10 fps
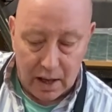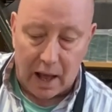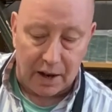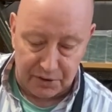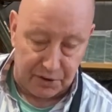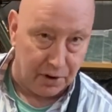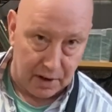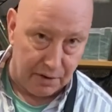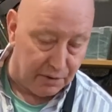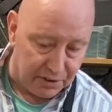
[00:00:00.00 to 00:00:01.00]
and so that they
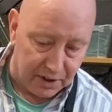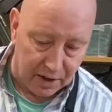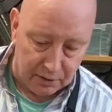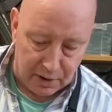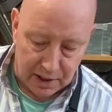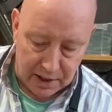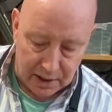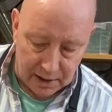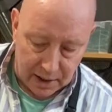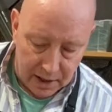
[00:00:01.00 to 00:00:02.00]
fit together really
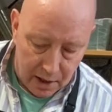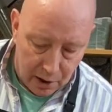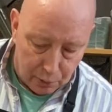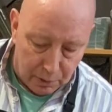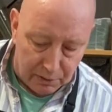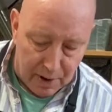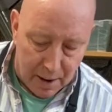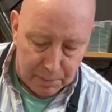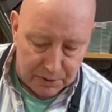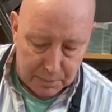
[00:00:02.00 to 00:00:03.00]
neatly, we
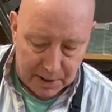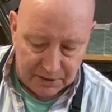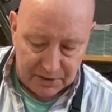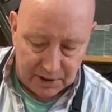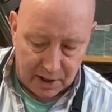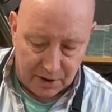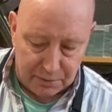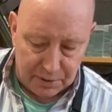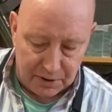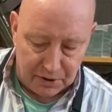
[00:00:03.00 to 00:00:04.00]
wrap the pieces of glass
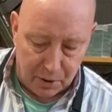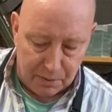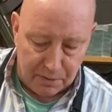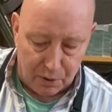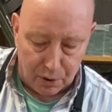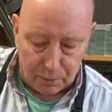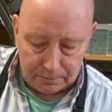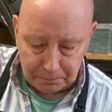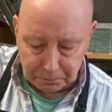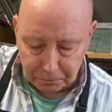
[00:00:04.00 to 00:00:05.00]
with this copper foil.
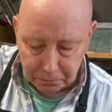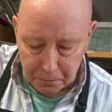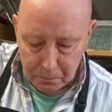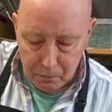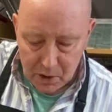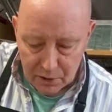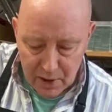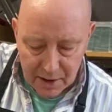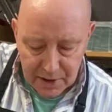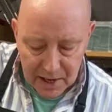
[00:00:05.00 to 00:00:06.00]

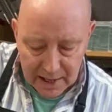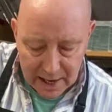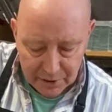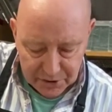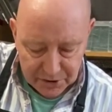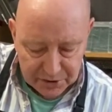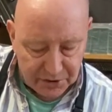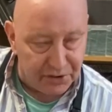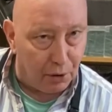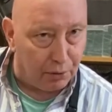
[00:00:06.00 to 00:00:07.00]
That then allows us to
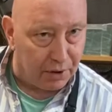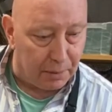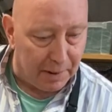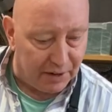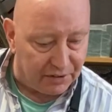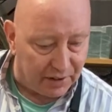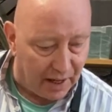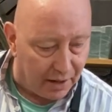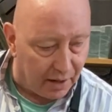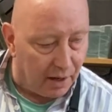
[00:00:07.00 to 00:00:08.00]
solder the piece
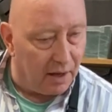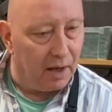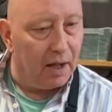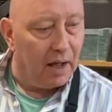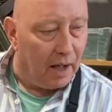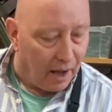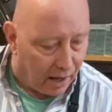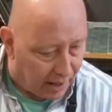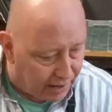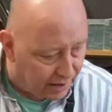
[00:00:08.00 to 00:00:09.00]
together
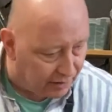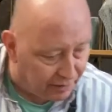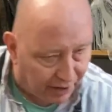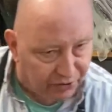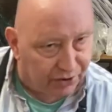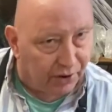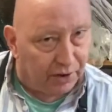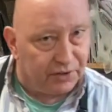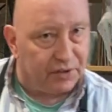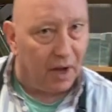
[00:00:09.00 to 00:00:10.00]
in the fashion
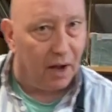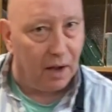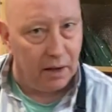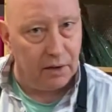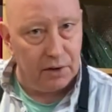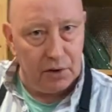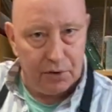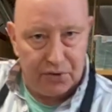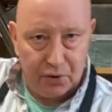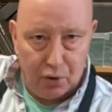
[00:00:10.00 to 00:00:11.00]
that you
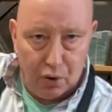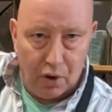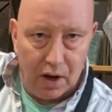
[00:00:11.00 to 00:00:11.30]
saw